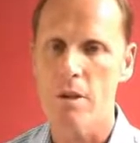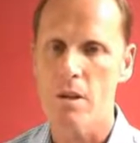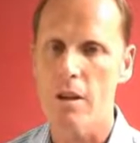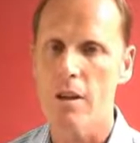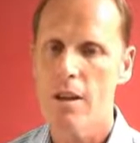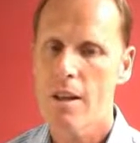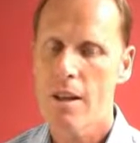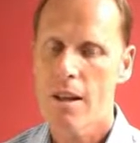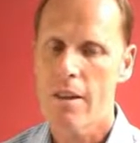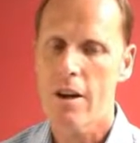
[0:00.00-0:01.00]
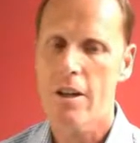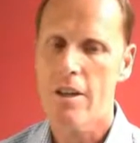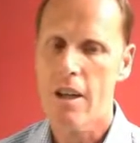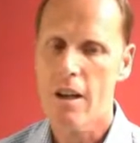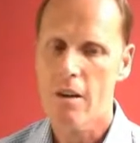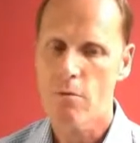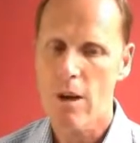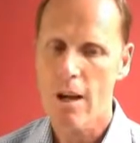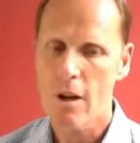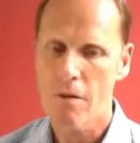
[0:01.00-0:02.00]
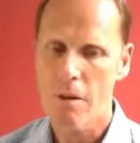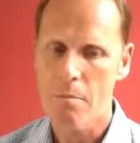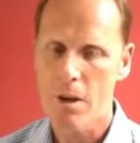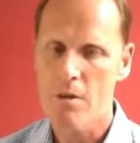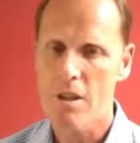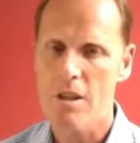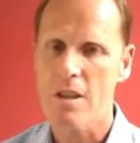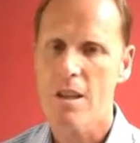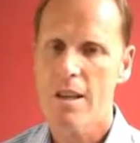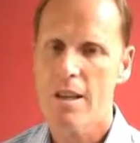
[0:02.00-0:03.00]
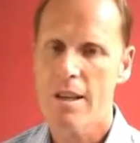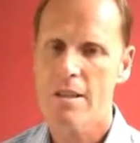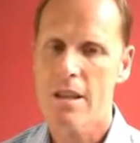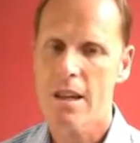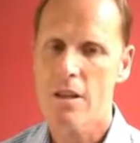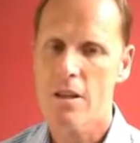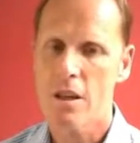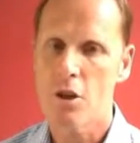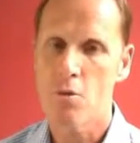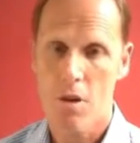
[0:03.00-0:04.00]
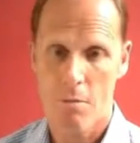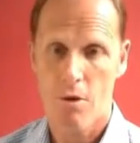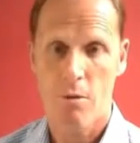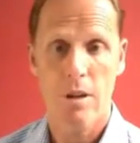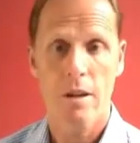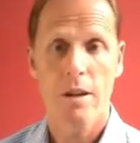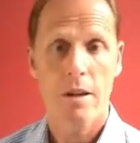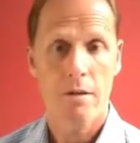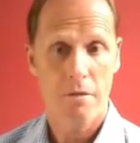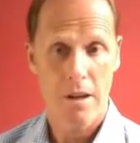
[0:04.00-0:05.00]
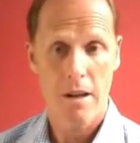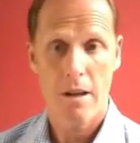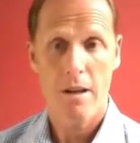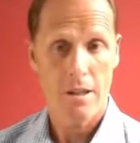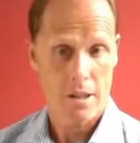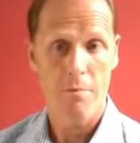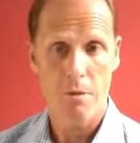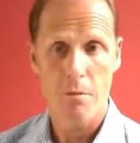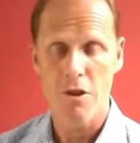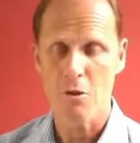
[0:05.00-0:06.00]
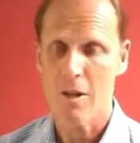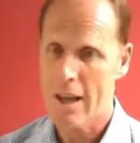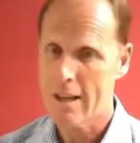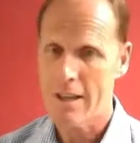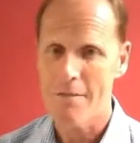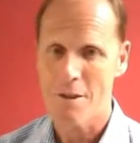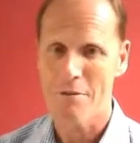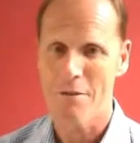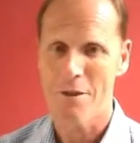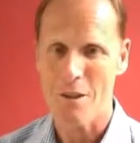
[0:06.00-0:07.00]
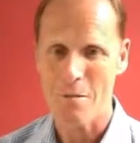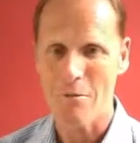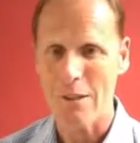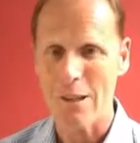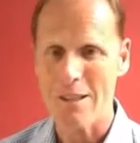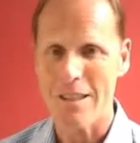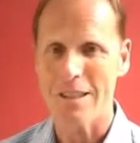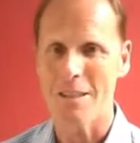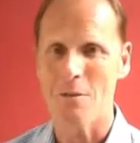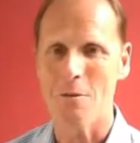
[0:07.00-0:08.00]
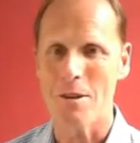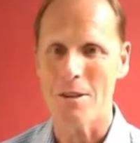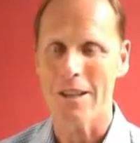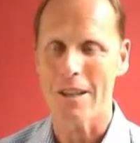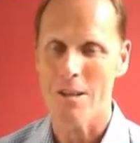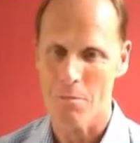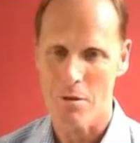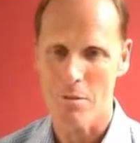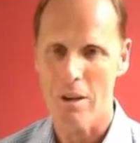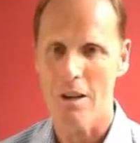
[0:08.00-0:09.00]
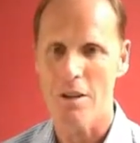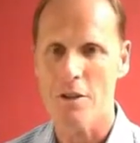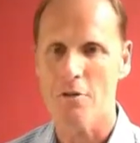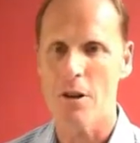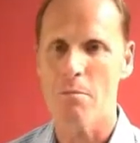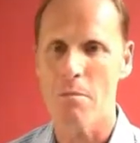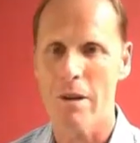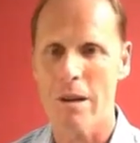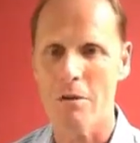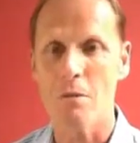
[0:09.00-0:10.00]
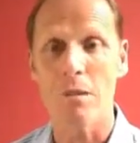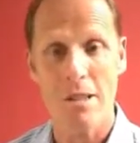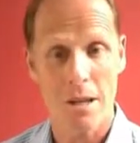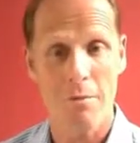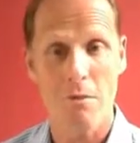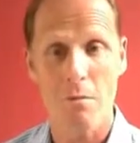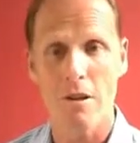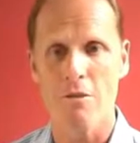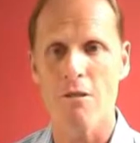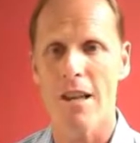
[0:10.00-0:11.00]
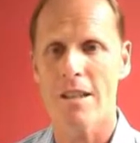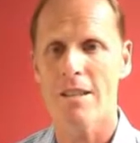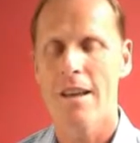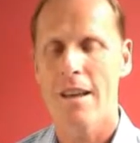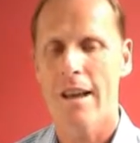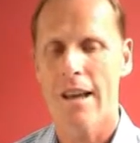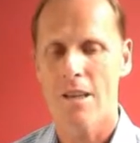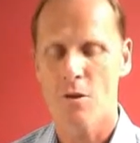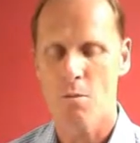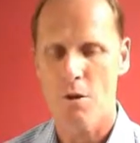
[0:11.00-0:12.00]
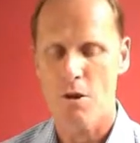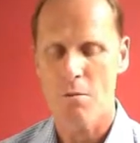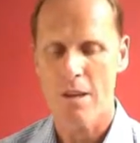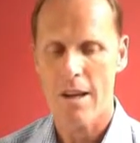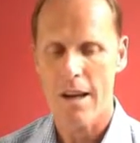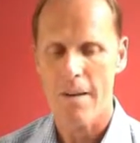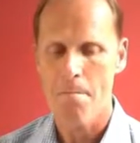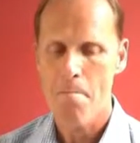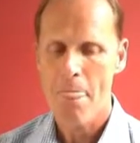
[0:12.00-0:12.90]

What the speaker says: start. The idea really of hypnosis is that you come to it feeling as comfortable as you can, and if it's your first time, I realise that isn't always the case, but we like to try and prepare you to be as comfortable and as relaxed as you possibly can.